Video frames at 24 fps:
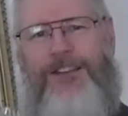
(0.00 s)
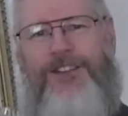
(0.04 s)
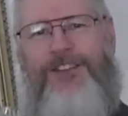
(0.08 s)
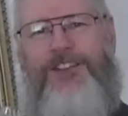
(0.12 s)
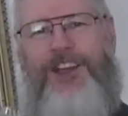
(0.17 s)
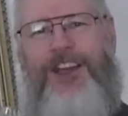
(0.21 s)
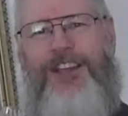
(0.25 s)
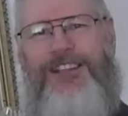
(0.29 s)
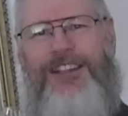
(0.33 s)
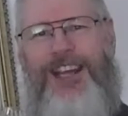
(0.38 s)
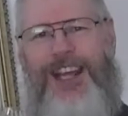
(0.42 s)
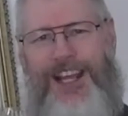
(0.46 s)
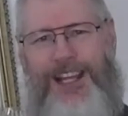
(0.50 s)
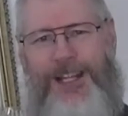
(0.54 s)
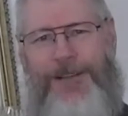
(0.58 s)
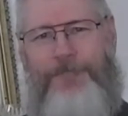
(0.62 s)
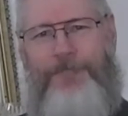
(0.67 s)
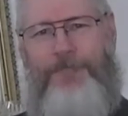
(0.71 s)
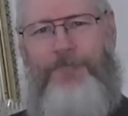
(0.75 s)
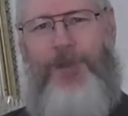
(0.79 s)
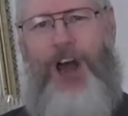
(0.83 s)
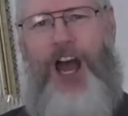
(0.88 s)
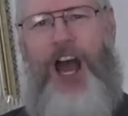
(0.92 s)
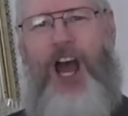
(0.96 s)

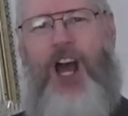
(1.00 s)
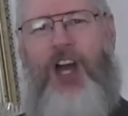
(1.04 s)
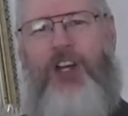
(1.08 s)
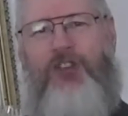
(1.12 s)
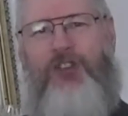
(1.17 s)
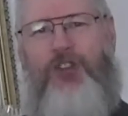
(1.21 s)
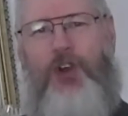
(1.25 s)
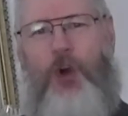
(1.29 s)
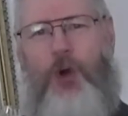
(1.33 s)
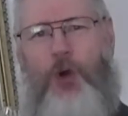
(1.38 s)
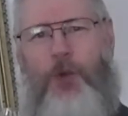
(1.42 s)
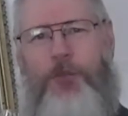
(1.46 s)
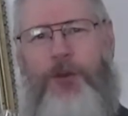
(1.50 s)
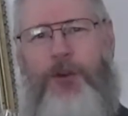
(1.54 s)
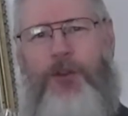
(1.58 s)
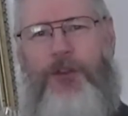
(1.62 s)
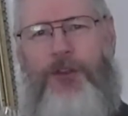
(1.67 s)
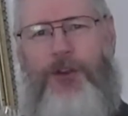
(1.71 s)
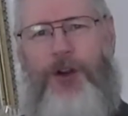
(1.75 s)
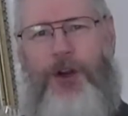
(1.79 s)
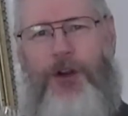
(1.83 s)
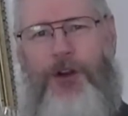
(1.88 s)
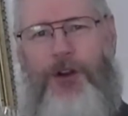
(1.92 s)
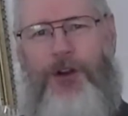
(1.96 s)
Sunday, October
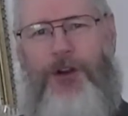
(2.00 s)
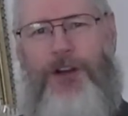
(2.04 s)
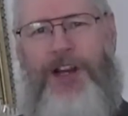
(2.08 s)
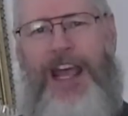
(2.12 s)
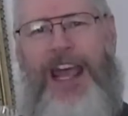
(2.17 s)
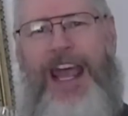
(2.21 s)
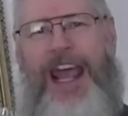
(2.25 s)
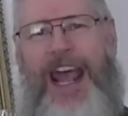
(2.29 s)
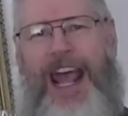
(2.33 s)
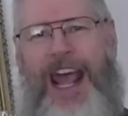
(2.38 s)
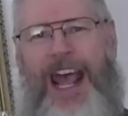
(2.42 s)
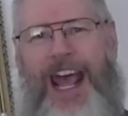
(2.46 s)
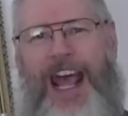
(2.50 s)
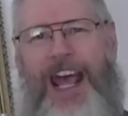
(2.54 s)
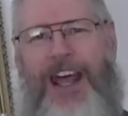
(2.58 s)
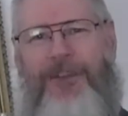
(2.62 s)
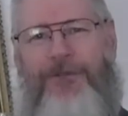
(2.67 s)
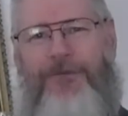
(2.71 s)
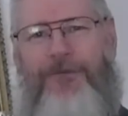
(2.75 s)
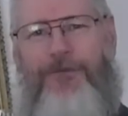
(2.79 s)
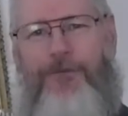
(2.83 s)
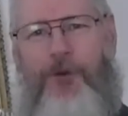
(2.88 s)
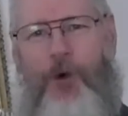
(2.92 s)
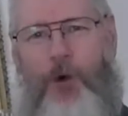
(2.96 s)
3rd
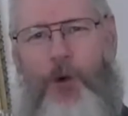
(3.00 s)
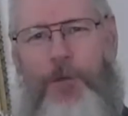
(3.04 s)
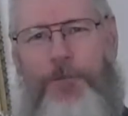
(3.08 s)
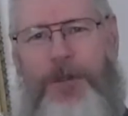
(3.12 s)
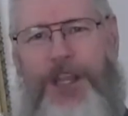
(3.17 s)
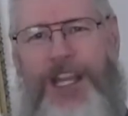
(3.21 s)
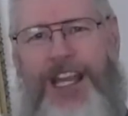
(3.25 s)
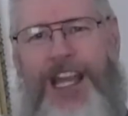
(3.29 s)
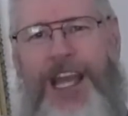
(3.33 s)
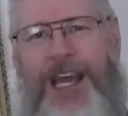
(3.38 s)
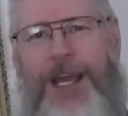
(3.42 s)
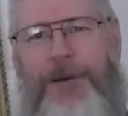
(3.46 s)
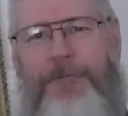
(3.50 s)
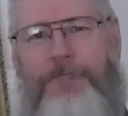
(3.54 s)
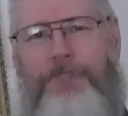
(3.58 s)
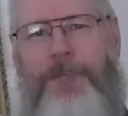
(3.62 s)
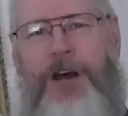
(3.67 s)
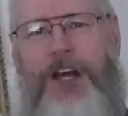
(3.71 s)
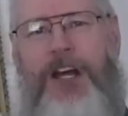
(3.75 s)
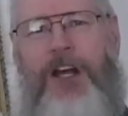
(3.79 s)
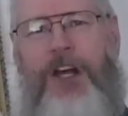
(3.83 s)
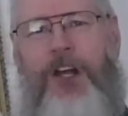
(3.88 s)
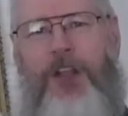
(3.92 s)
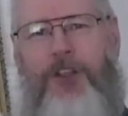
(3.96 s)
at 4
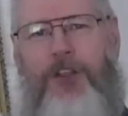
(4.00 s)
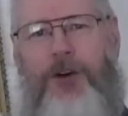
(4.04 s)
p.m.,